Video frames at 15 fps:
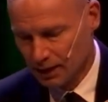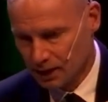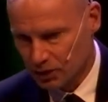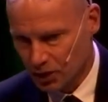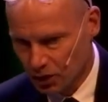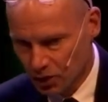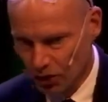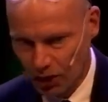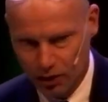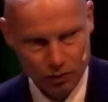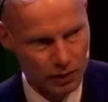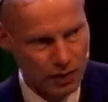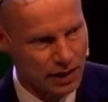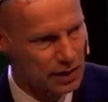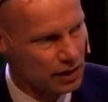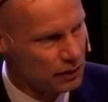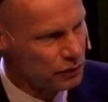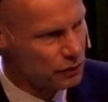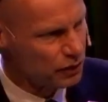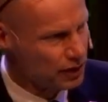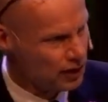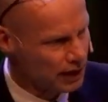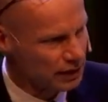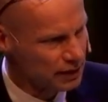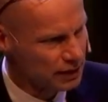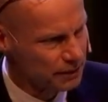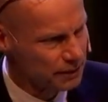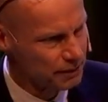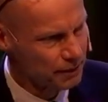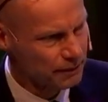for that, and that
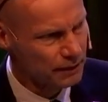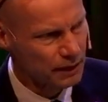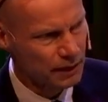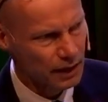is that